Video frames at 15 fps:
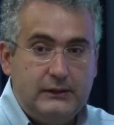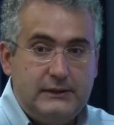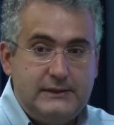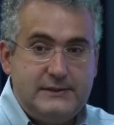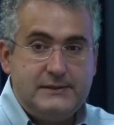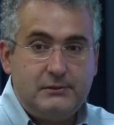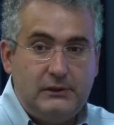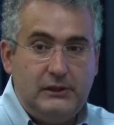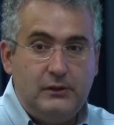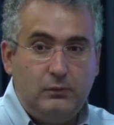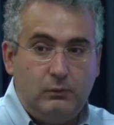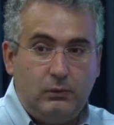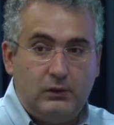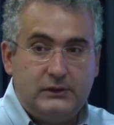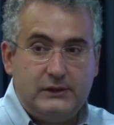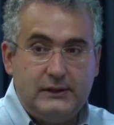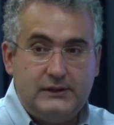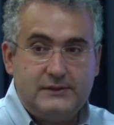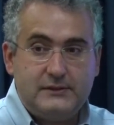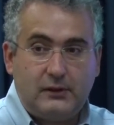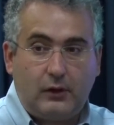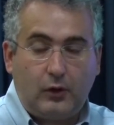This is really what
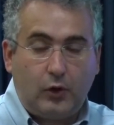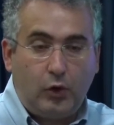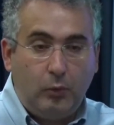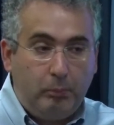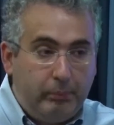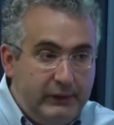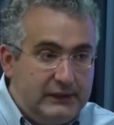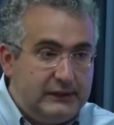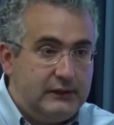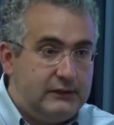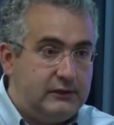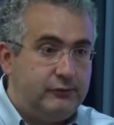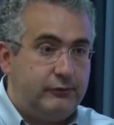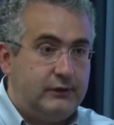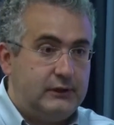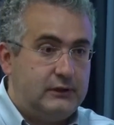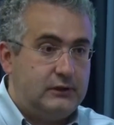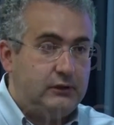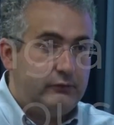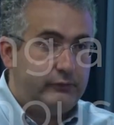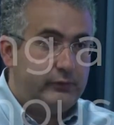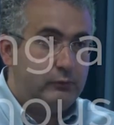is completely different
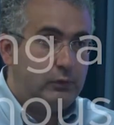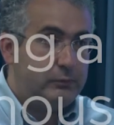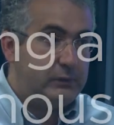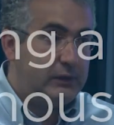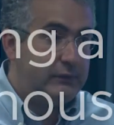from what we